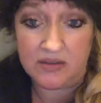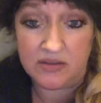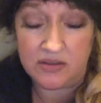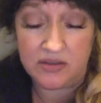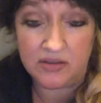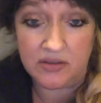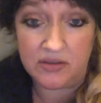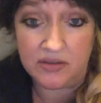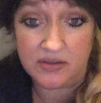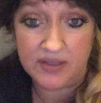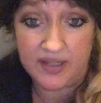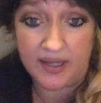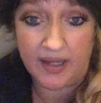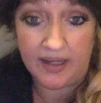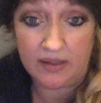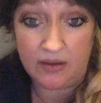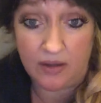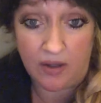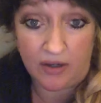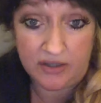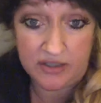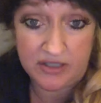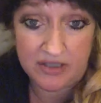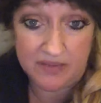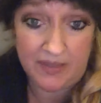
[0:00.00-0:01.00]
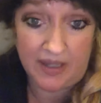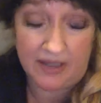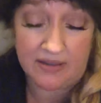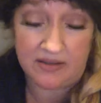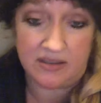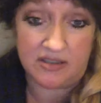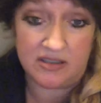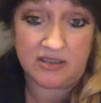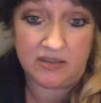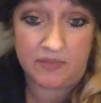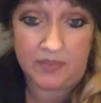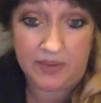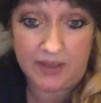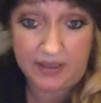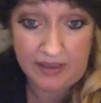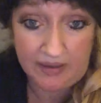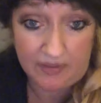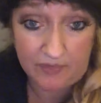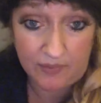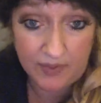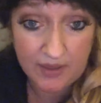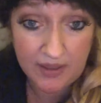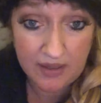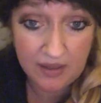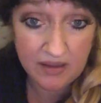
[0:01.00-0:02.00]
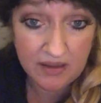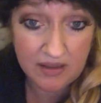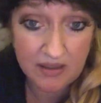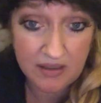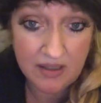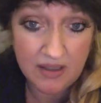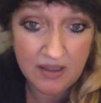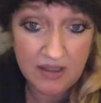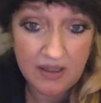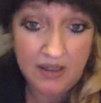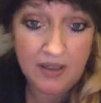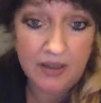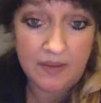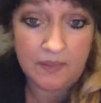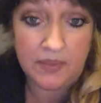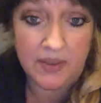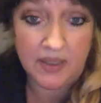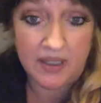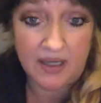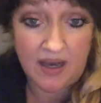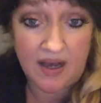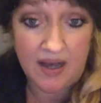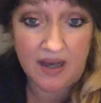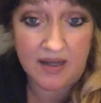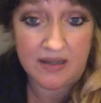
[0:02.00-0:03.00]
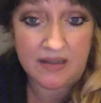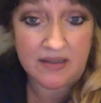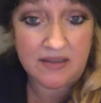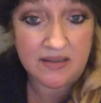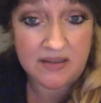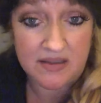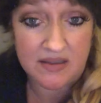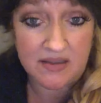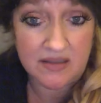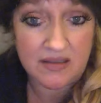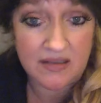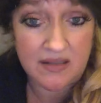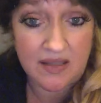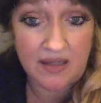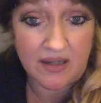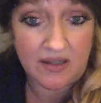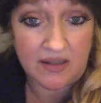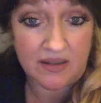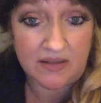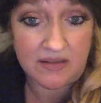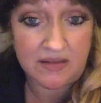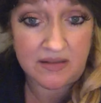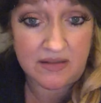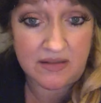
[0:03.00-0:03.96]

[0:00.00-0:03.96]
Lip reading: to take large amounts to begin with because they're